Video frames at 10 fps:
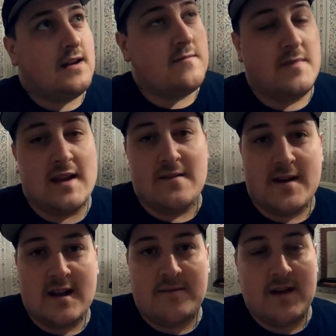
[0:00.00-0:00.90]
didn't believe
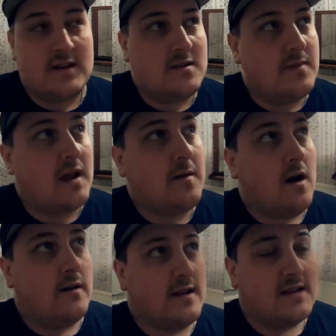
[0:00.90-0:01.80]
any of it. He used to blame it
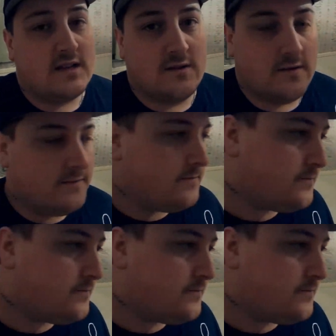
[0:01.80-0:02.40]
on his son.